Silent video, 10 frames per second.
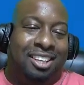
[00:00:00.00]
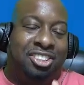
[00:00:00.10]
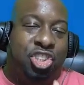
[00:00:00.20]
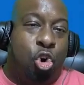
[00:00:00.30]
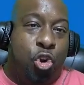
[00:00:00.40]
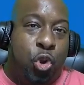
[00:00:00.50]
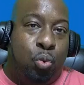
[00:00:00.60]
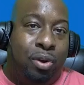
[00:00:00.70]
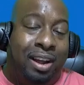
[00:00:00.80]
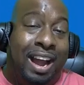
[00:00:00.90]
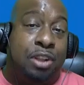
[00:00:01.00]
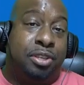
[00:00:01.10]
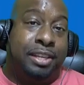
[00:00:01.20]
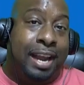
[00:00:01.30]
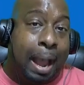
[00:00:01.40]
showing you how to
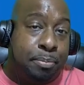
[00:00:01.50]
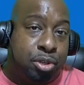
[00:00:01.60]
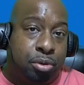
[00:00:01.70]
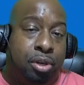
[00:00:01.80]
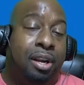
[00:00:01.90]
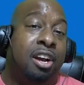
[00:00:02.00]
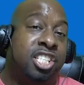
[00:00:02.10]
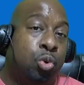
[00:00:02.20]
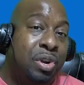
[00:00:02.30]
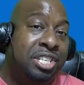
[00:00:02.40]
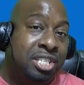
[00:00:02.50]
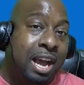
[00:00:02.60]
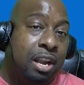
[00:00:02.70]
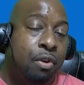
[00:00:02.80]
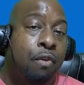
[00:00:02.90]
capture a
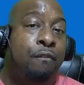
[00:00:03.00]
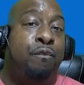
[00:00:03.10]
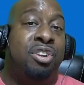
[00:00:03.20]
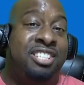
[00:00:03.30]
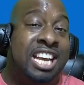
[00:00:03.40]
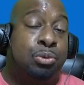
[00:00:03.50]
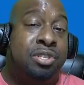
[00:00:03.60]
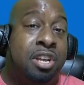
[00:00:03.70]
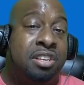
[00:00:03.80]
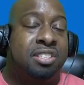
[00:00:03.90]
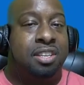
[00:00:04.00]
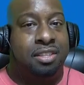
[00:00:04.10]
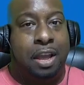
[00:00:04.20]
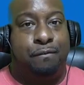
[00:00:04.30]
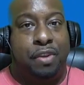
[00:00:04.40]
screenshot for test results
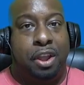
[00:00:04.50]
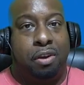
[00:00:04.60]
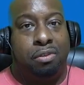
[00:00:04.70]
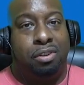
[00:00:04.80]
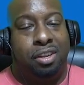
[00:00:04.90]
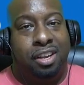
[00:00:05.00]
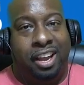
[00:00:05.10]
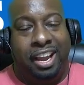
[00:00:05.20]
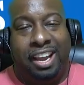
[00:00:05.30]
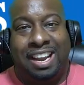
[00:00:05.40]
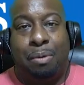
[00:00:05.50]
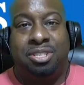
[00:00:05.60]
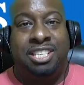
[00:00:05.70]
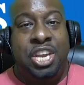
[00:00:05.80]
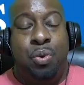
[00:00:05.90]
that failed. And I will
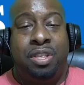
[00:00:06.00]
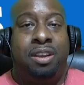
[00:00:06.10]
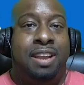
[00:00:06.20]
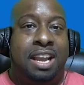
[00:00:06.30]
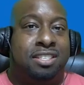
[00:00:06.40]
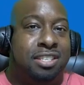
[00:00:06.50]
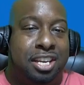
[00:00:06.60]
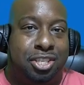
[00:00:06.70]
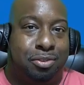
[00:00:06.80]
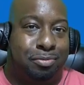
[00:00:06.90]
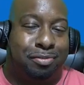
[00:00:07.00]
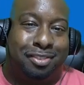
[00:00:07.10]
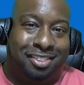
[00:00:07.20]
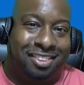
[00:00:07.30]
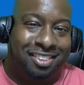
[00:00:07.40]
see you in the next session.
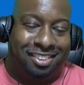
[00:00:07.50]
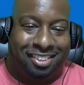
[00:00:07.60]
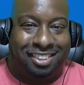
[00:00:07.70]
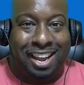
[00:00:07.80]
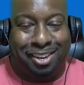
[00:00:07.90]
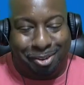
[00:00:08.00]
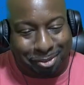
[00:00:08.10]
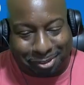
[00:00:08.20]
Thank you.